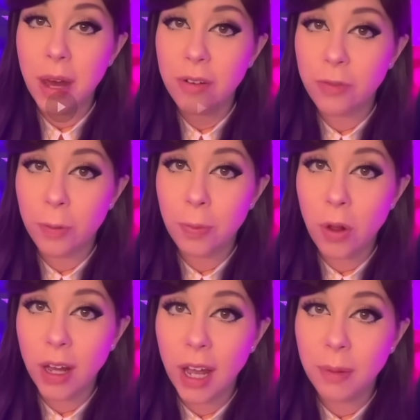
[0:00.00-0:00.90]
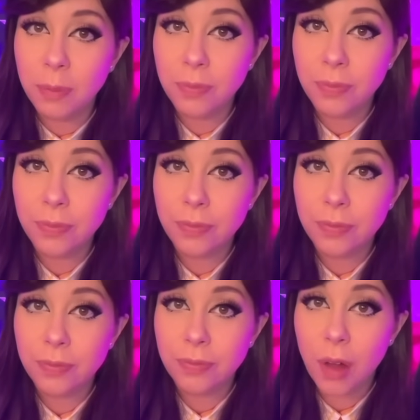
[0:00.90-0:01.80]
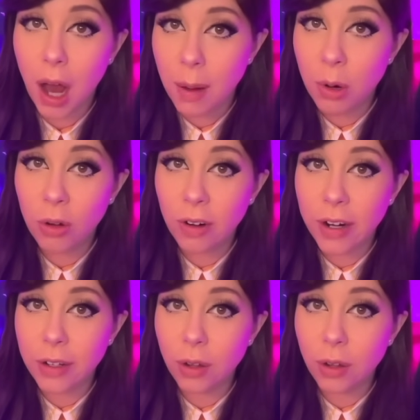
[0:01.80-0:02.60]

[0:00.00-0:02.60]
at a football game. I'm already